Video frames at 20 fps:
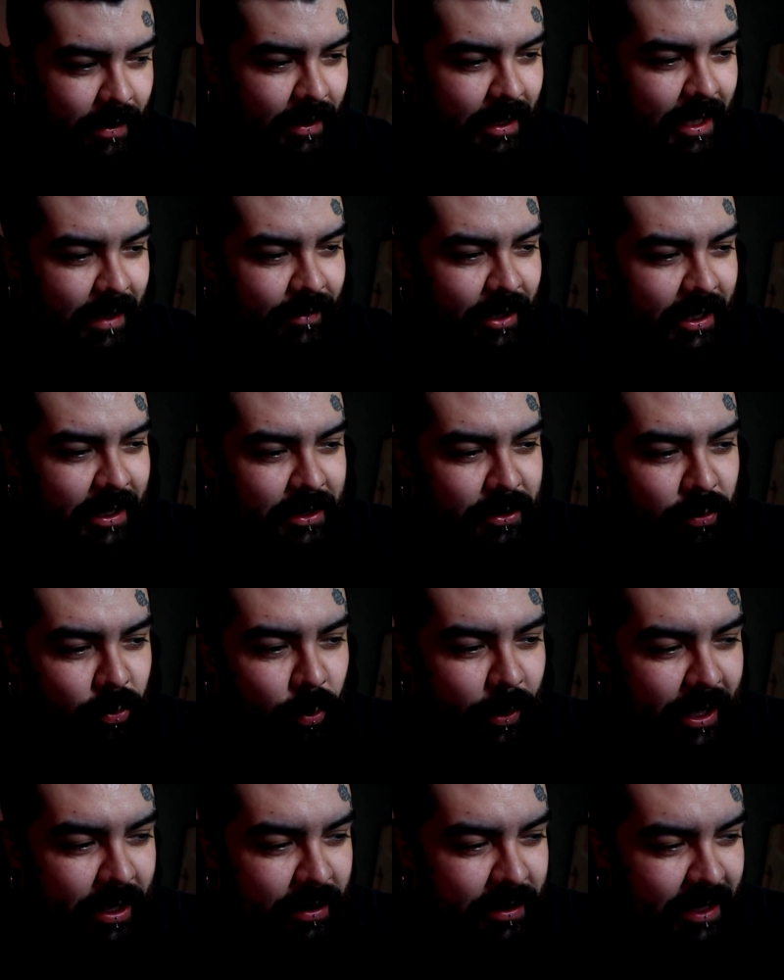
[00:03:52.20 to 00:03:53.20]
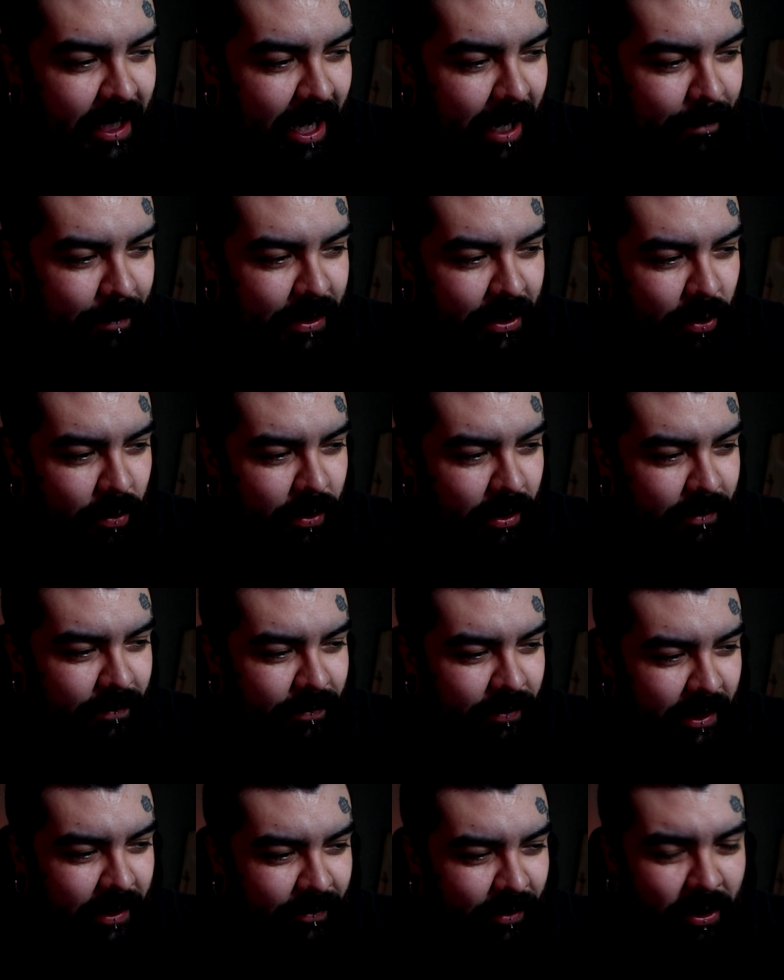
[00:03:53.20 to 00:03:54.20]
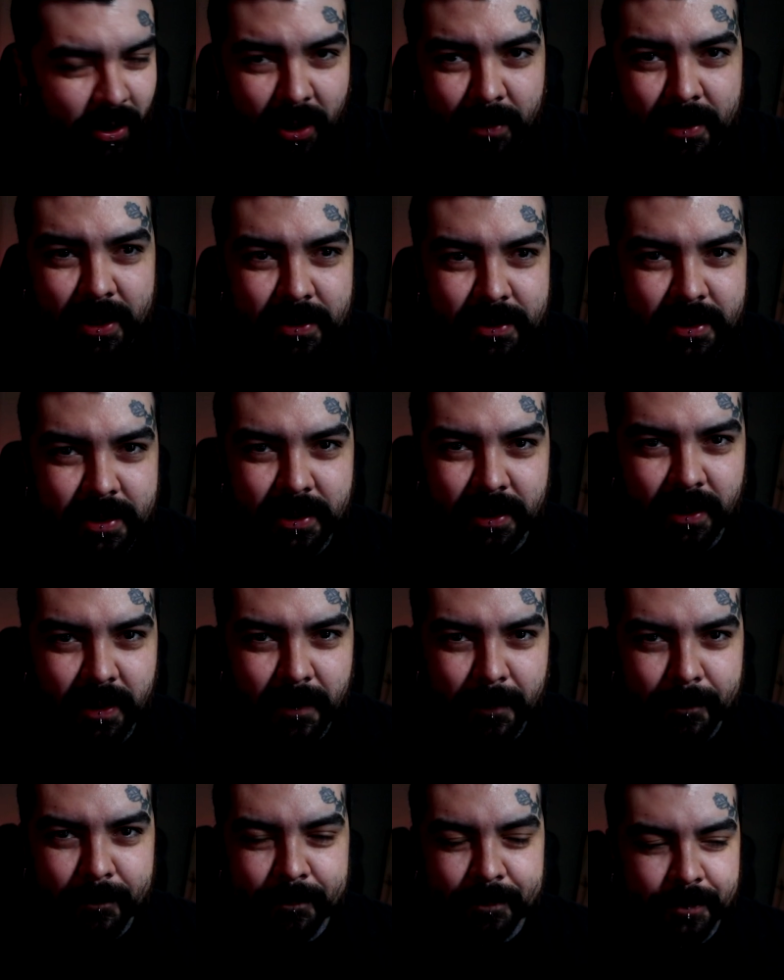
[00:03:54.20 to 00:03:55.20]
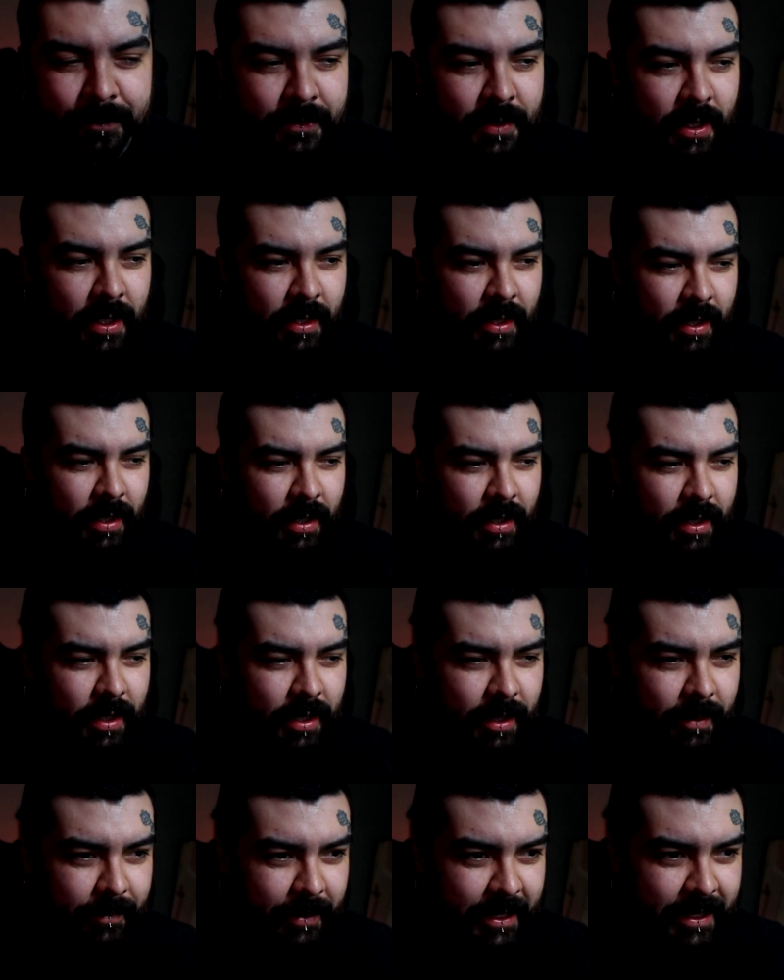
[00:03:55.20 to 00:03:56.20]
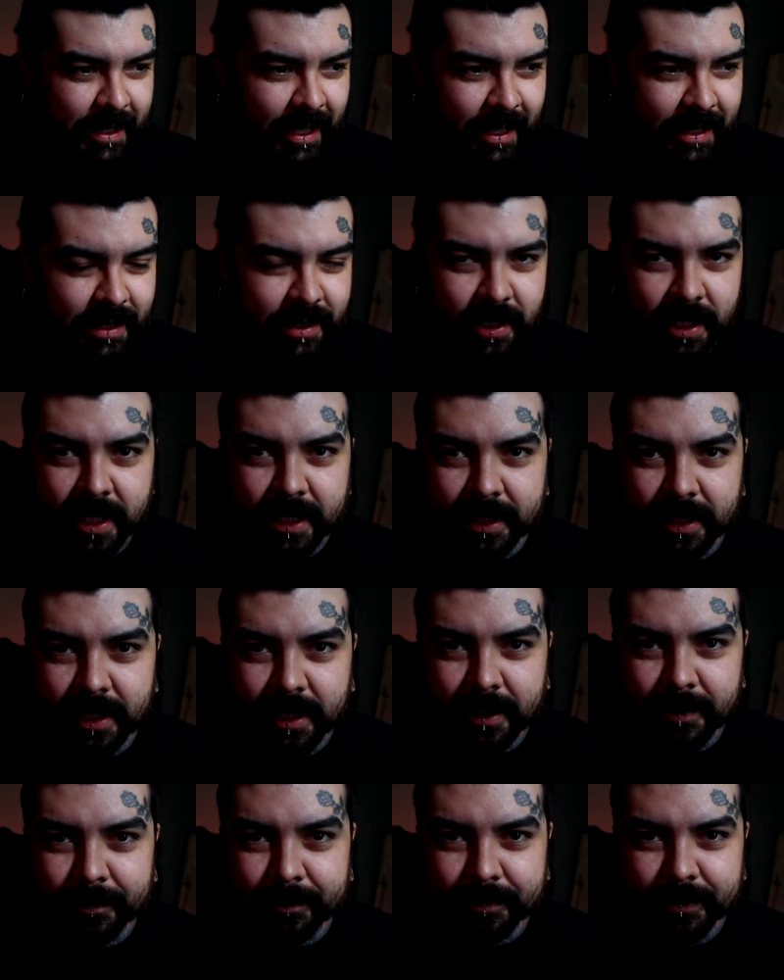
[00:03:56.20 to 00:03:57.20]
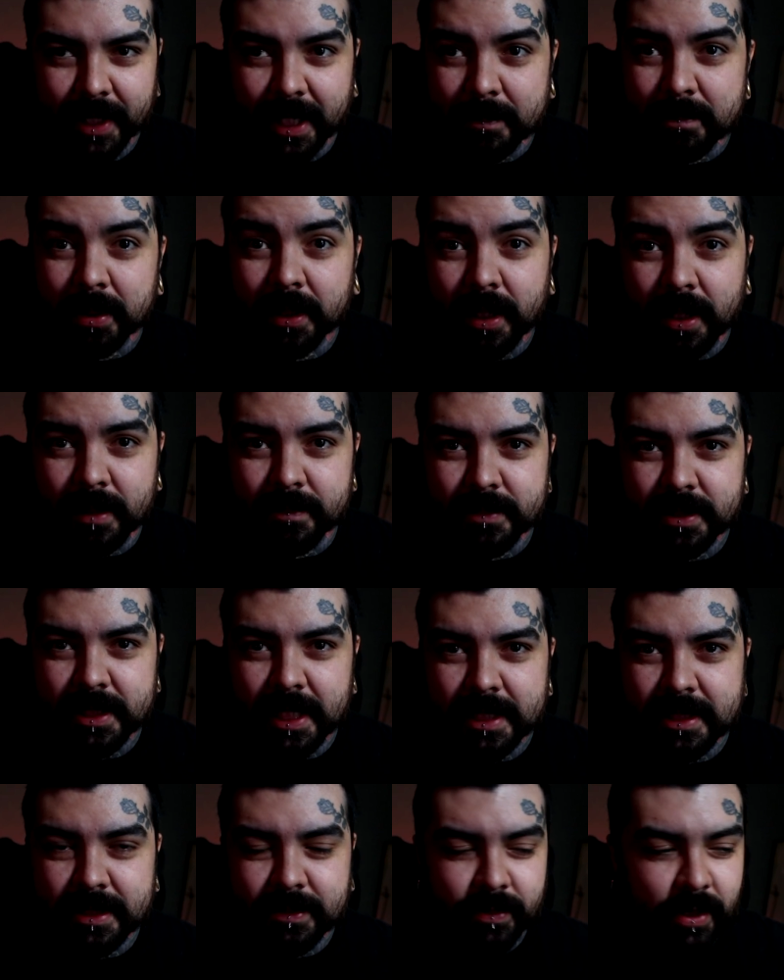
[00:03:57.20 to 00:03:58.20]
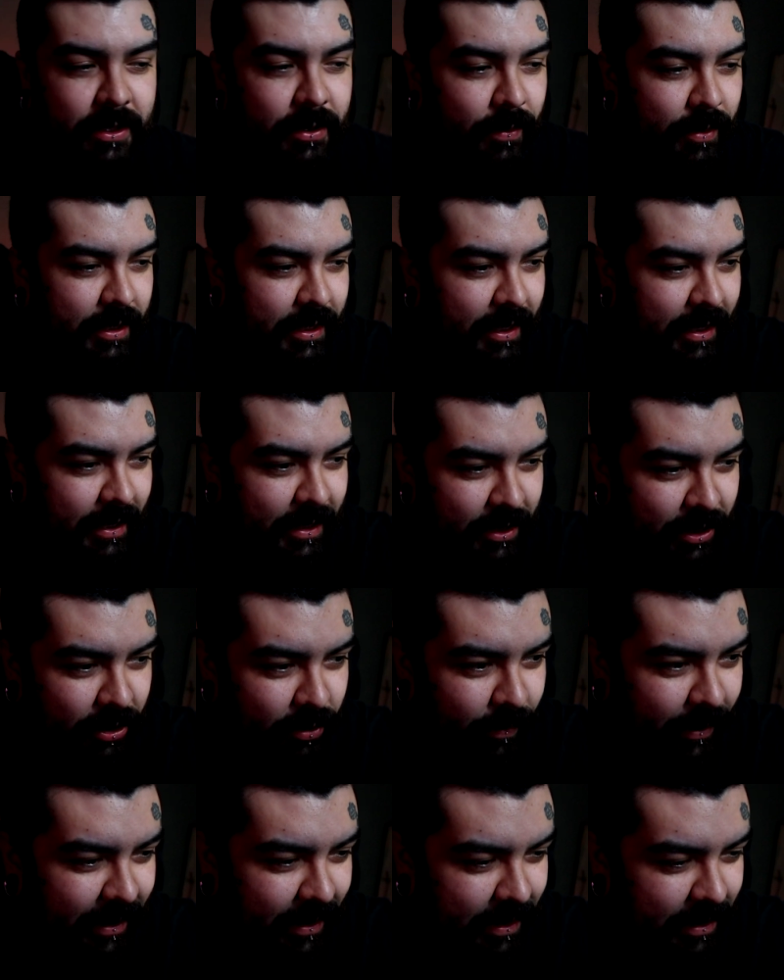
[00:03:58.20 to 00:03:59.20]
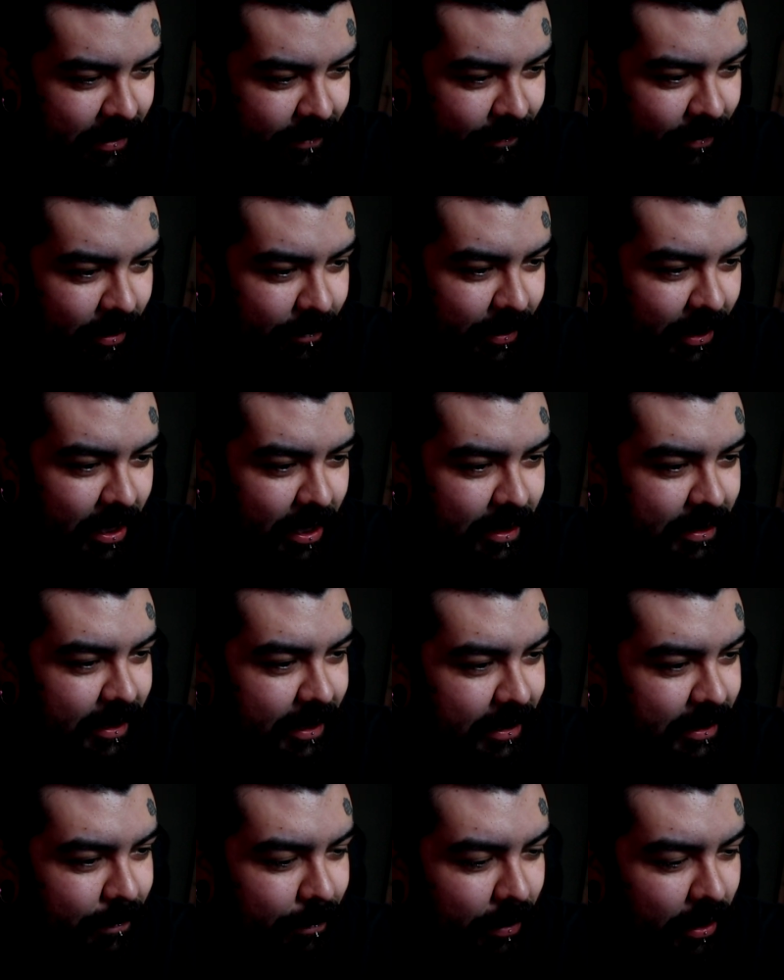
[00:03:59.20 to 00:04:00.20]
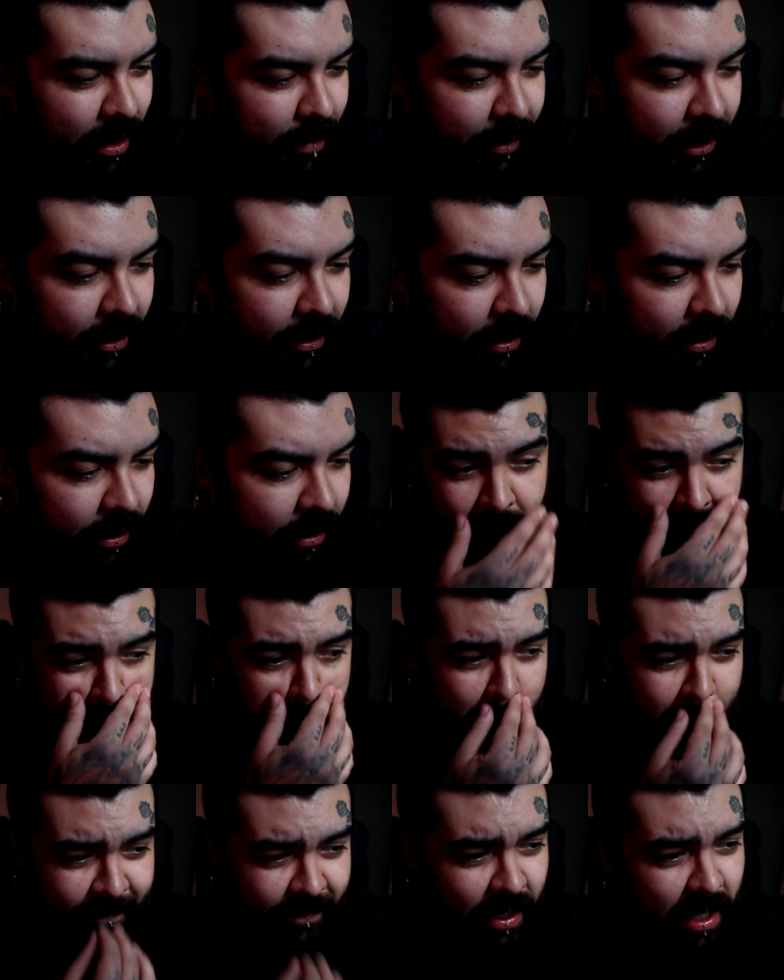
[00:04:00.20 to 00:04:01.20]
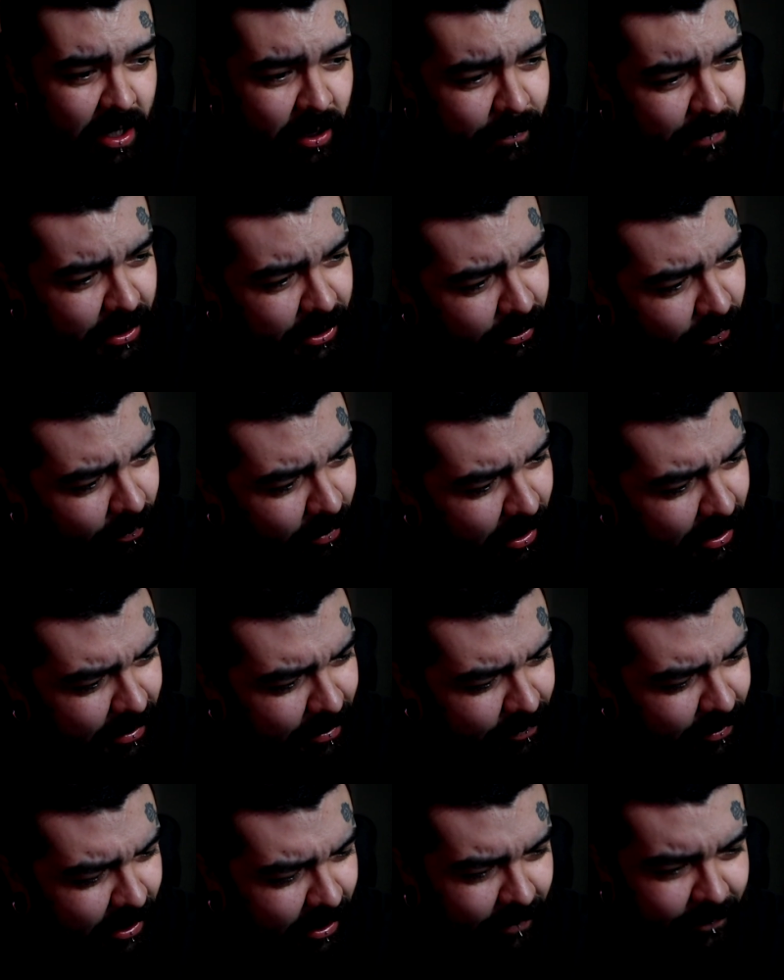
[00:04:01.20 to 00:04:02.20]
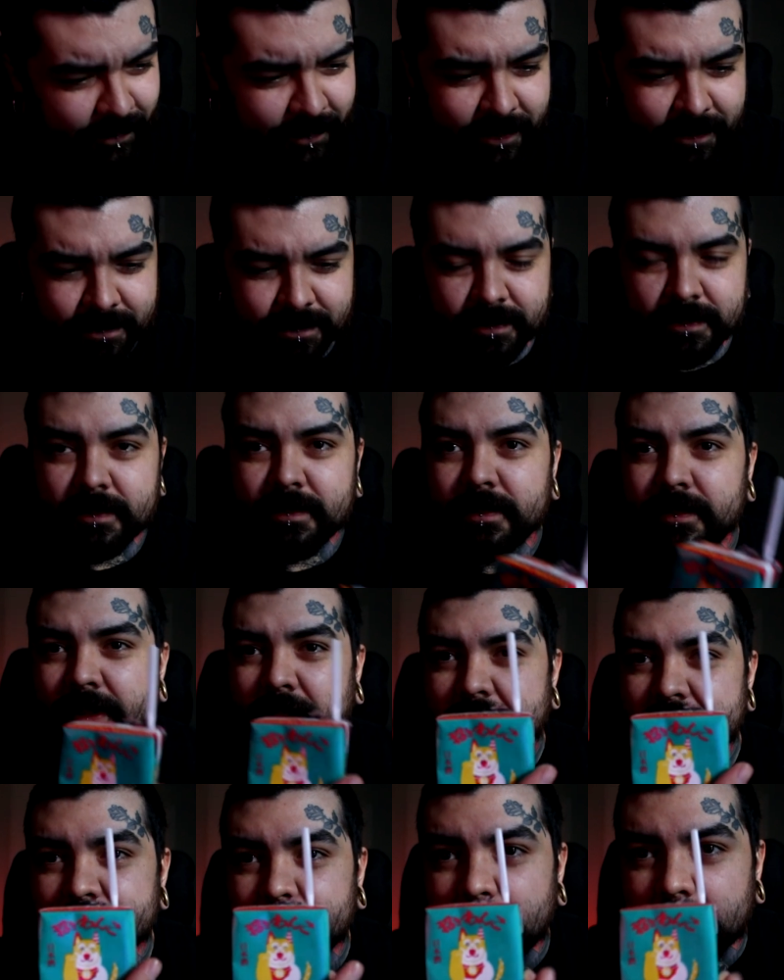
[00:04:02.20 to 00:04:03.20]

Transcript: kind of like this weird tapioca flavor almost, you know? Um, it tastes like um, like plums. That's that's where it's getting its sweetness from. It kind of tastes plummy. I forgot how much it was. It was like five